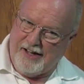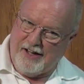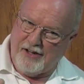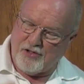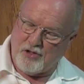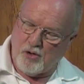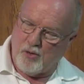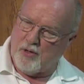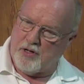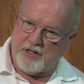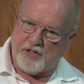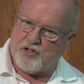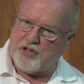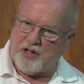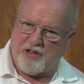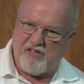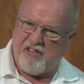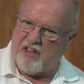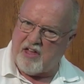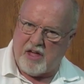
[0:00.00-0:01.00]

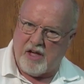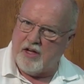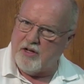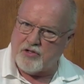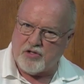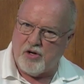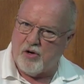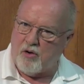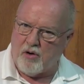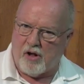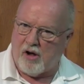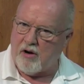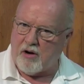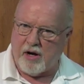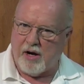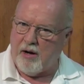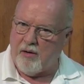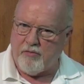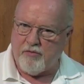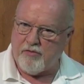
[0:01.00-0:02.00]
dualistic thinking is no longer
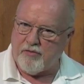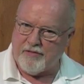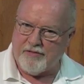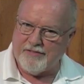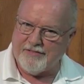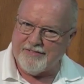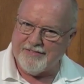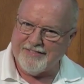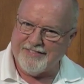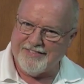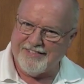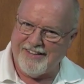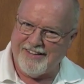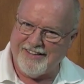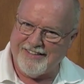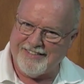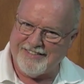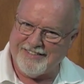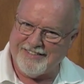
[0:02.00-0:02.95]
helpful. No.